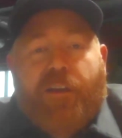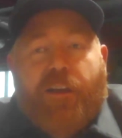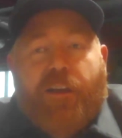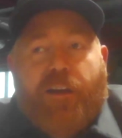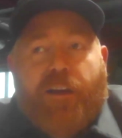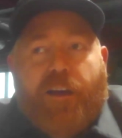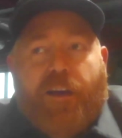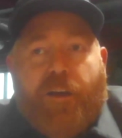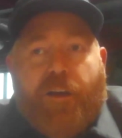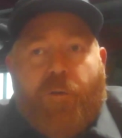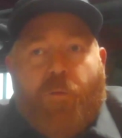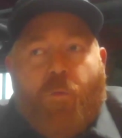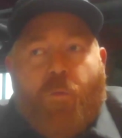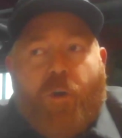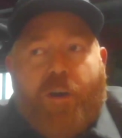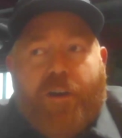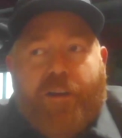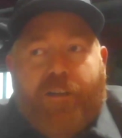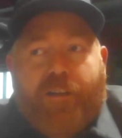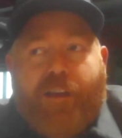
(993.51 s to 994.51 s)

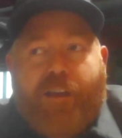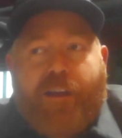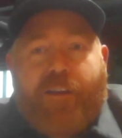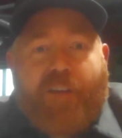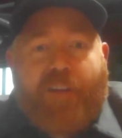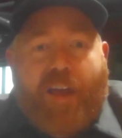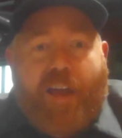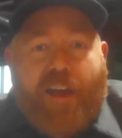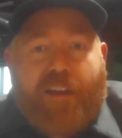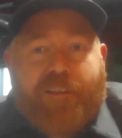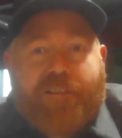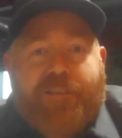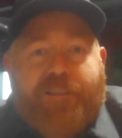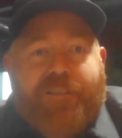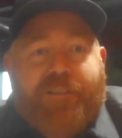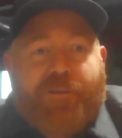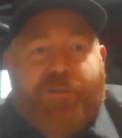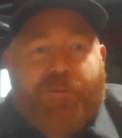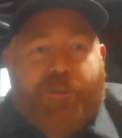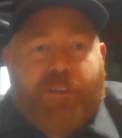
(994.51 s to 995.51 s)
wearing a lot of hats
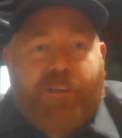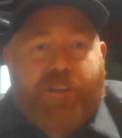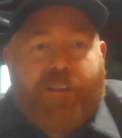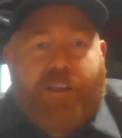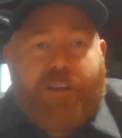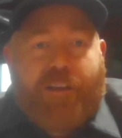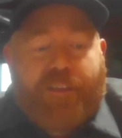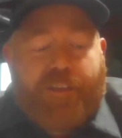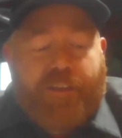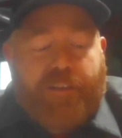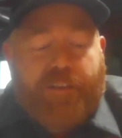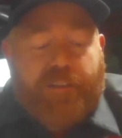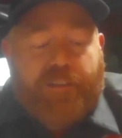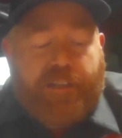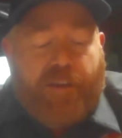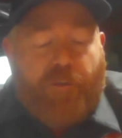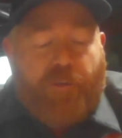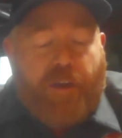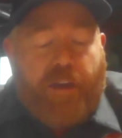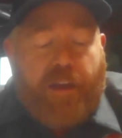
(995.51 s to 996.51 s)
and doing a lot of things
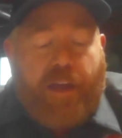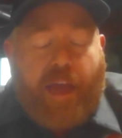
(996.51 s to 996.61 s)
that way,